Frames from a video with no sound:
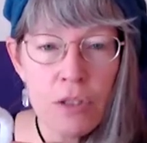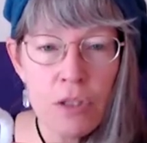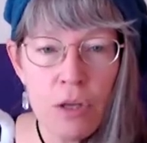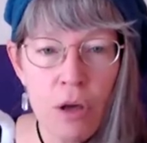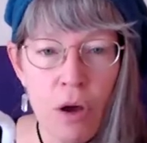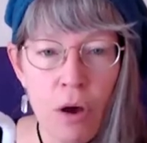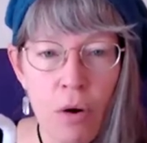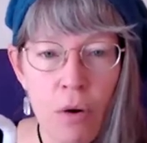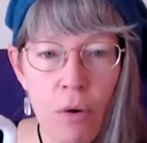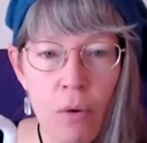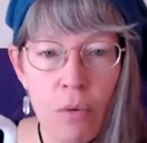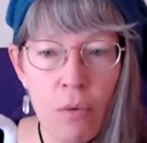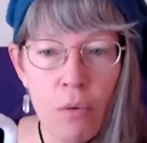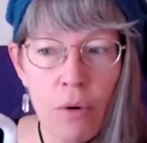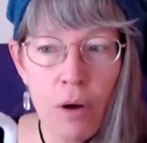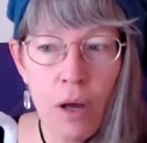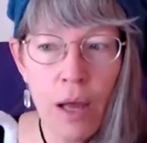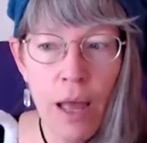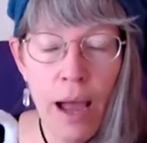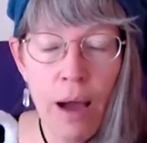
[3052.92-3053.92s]

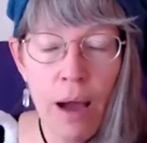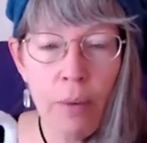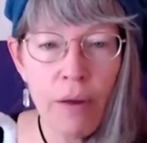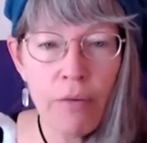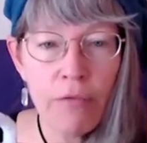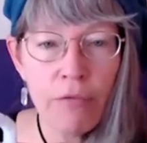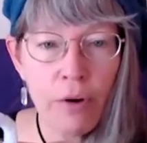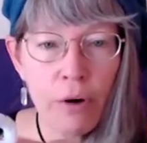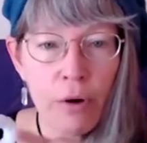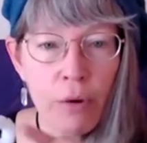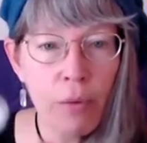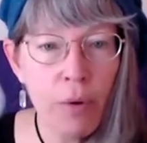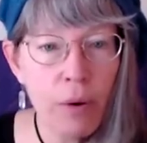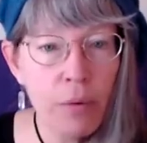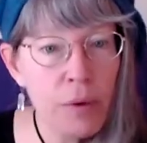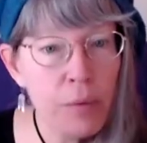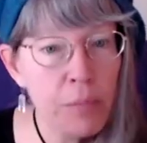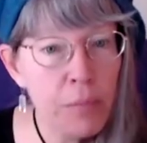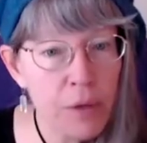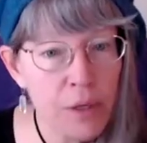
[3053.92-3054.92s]
So, however,
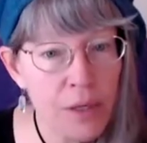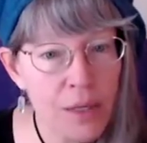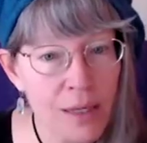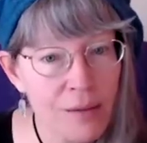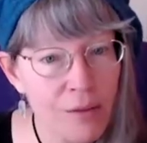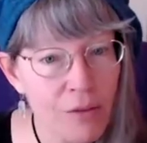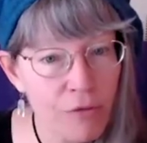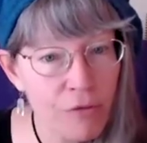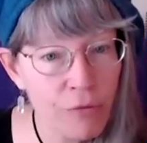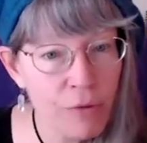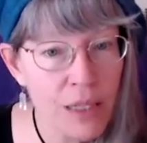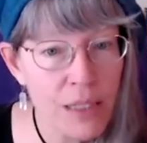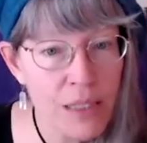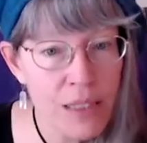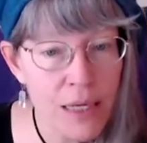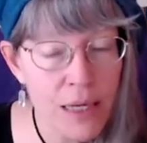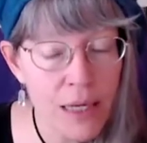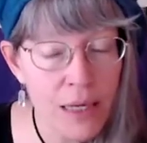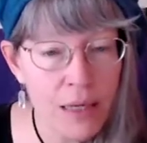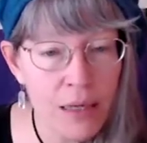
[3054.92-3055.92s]
when we put it in
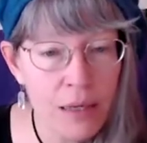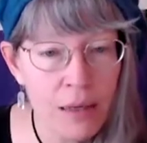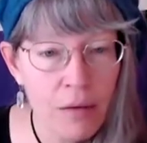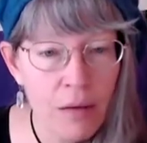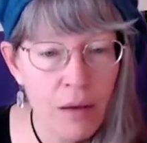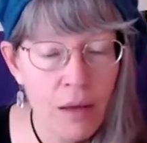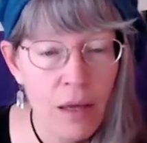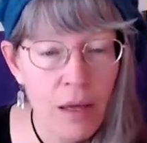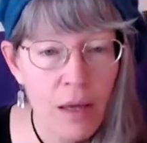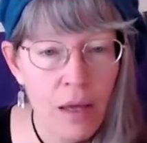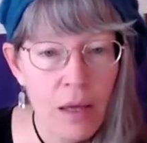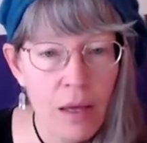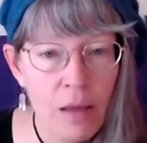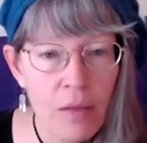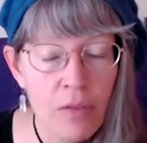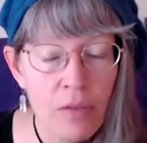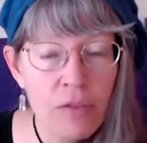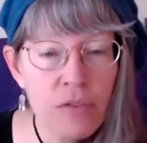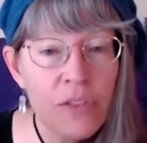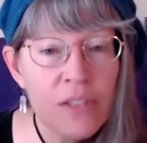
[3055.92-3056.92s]
3D,
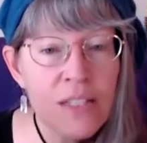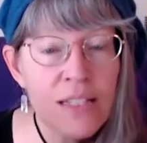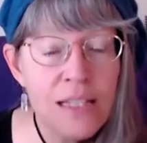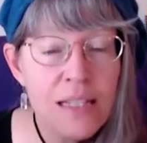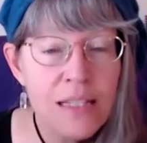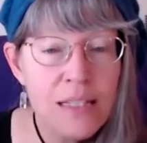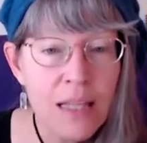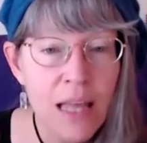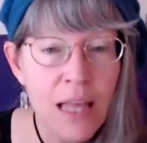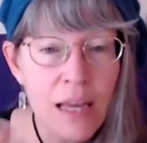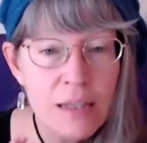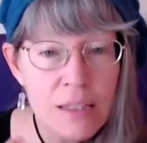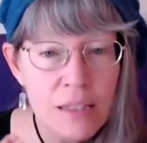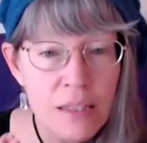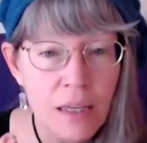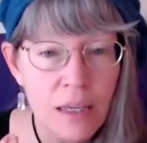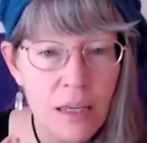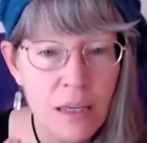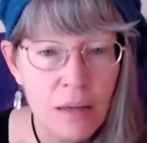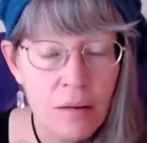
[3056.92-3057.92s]
the
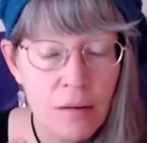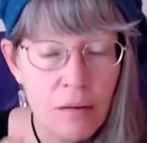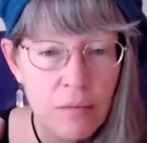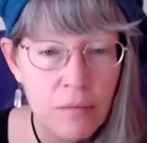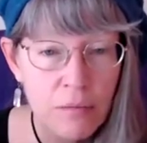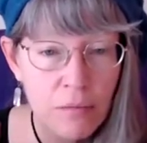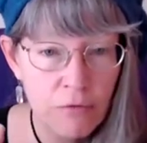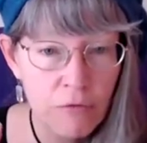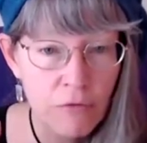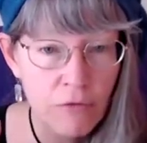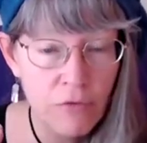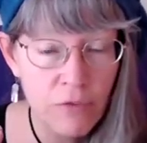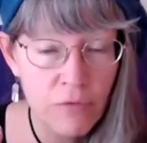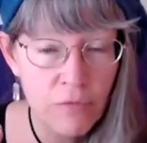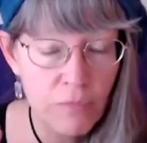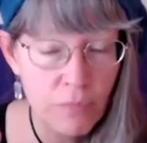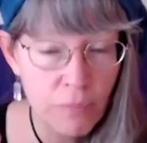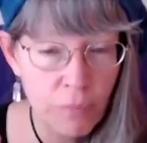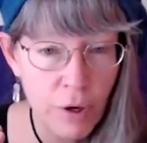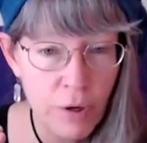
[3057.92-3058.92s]
dyslexic
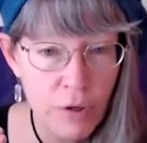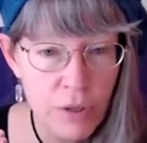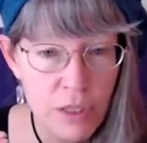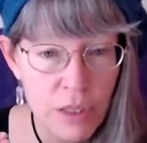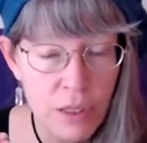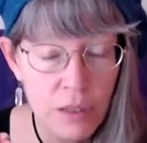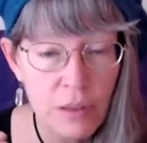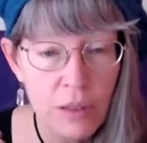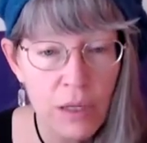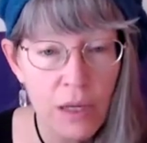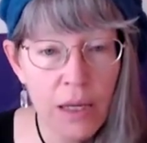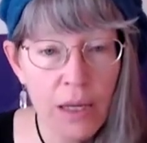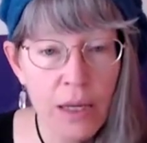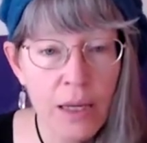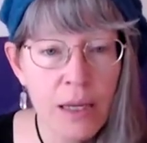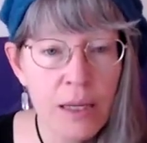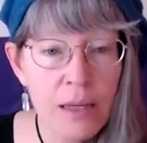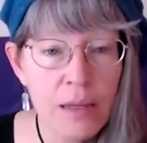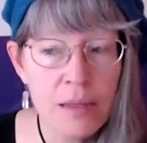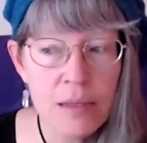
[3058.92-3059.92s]
person
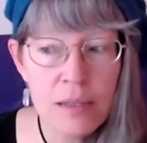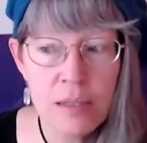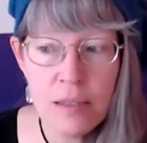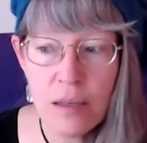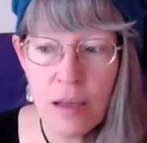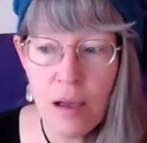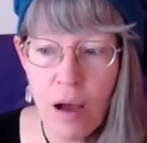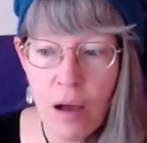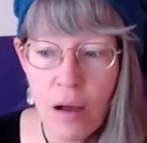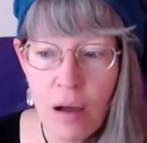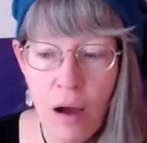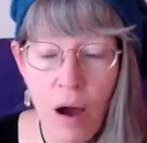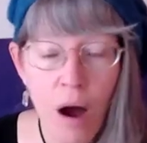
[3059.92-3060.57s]
is